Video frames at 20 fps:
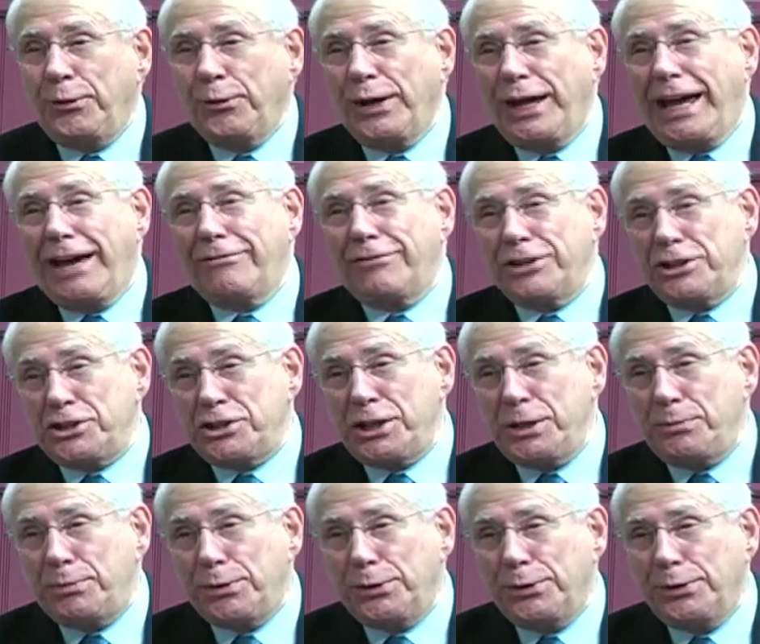we have a
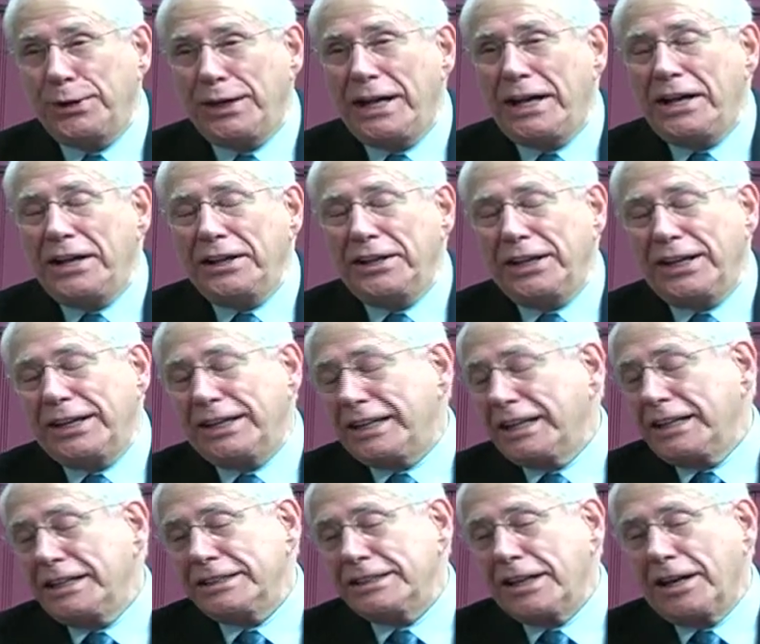sheep who that
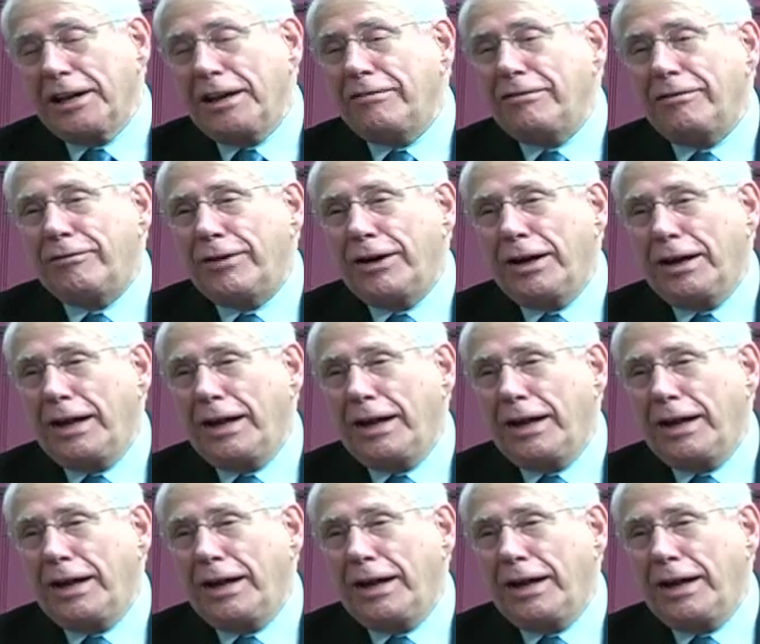is the love of our